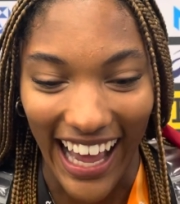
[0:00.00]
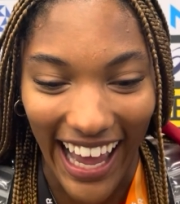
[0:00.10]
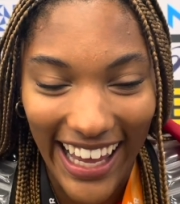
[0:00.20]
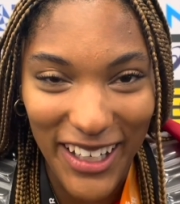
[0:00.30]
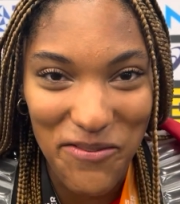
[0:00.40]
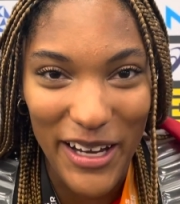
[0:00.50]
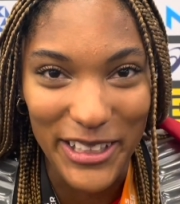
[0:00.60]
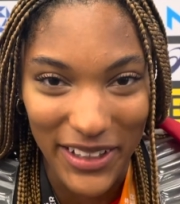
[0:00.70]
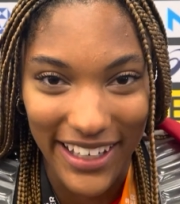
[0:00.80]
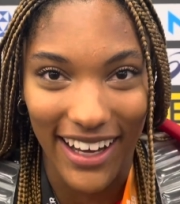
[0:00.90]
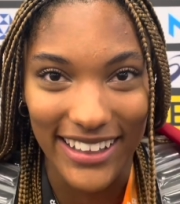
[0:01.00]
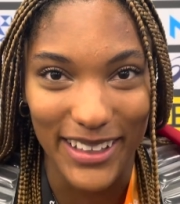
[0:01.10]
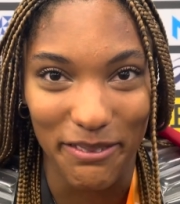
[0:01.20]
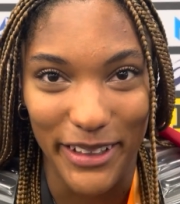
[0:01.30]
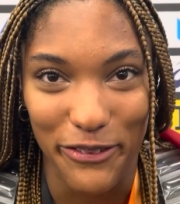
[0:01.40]
I had to make sure I got
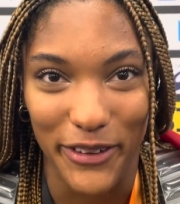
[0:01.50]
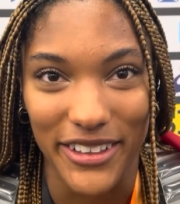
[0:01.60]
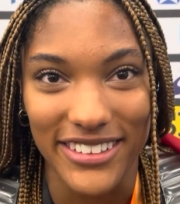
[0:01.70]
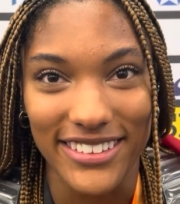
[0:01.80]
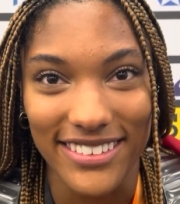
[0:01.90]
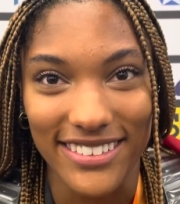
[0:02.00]
something first.